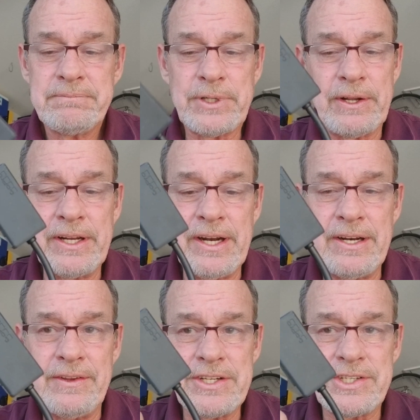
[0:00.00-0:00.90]
Plug it
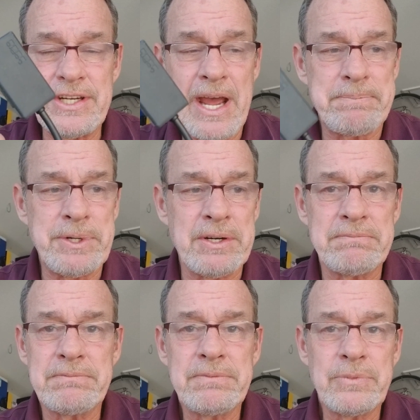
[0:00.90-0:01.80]
into this adapter,
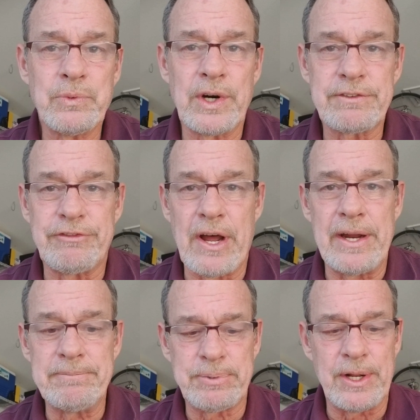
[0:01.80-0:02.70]
work
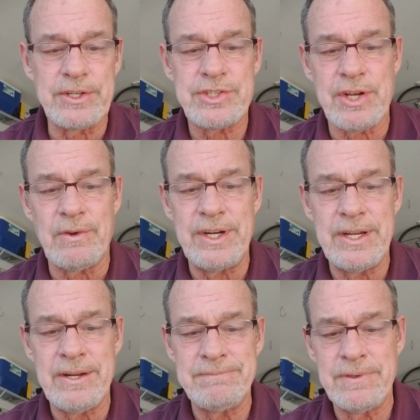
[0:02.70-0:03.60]
fine. Plug the Sony
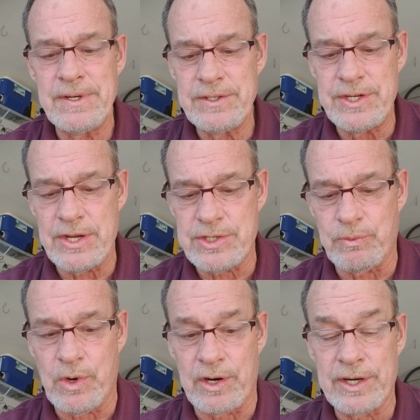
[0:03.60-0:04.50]
in,
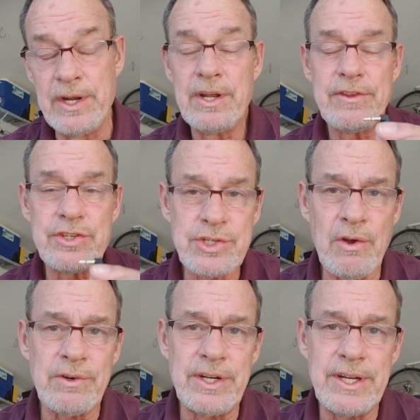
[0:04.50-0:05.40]
doesn't work. The
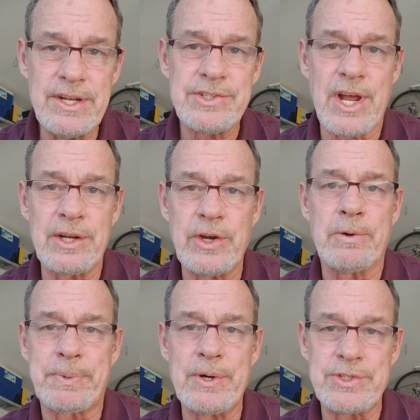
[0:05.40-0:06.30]
Sony is on
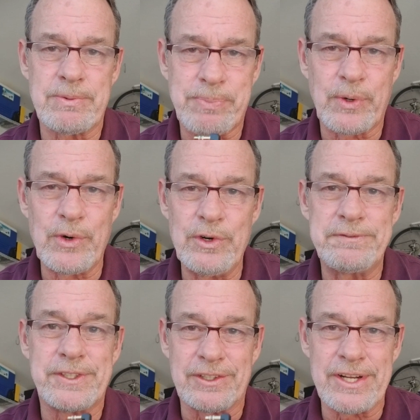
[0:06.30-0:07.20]
GoPro's
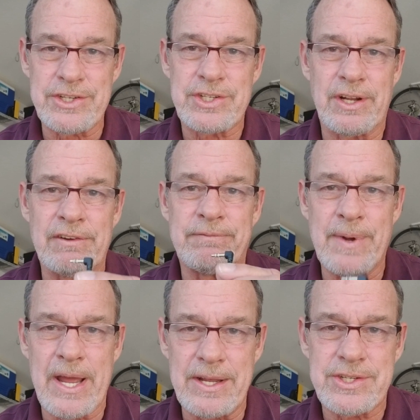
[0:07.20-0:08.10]
approved list of
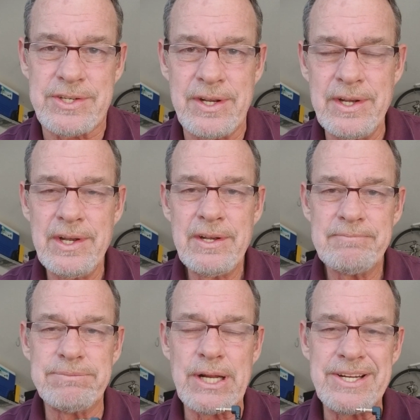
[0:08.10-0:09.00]
mics,
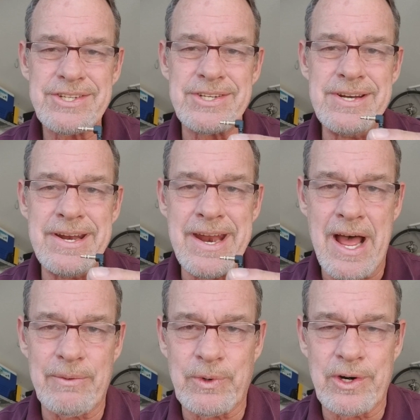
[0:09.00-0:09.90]
but it's
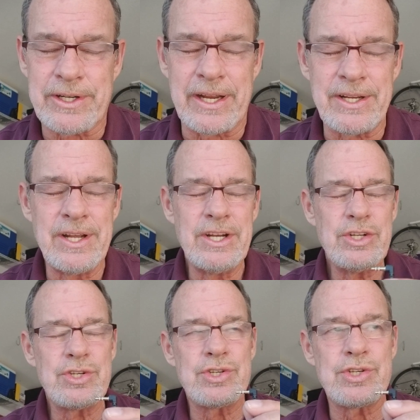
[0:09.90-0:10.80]
not working.
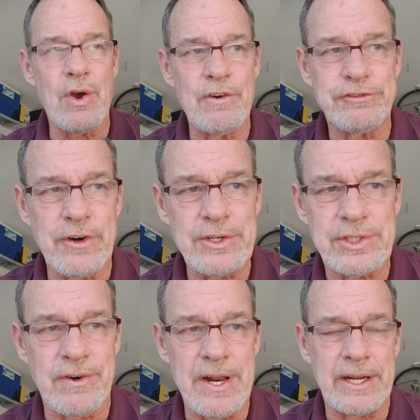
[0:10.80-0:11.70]
So
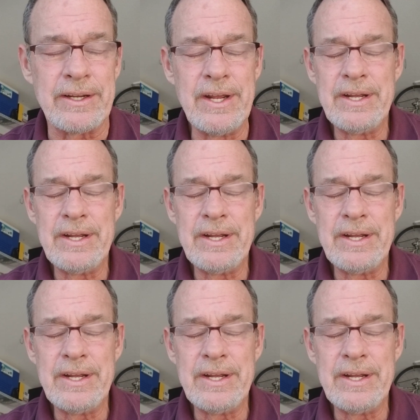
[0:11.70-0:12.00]
frustrating.